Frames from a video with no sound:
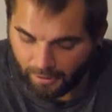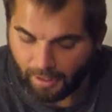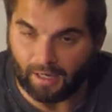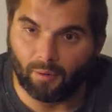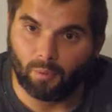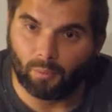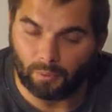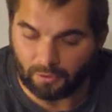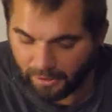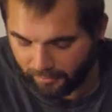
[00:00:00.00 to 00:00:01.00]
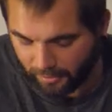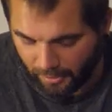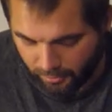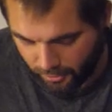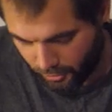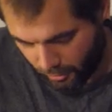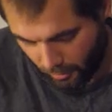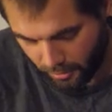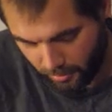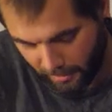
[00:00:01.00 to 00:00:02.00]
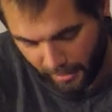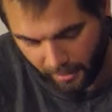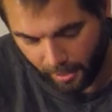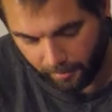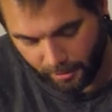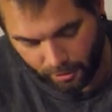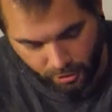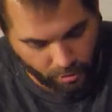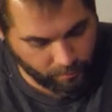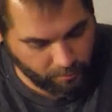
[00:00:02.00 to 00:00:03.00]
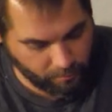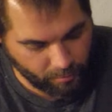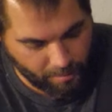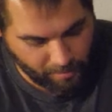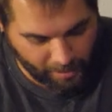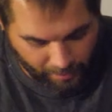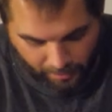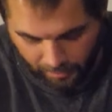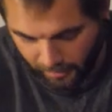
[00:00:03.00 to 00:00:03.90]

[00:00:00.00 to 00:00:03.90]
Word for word: and then when we were leaving I would just scrunch it back up and shove it right back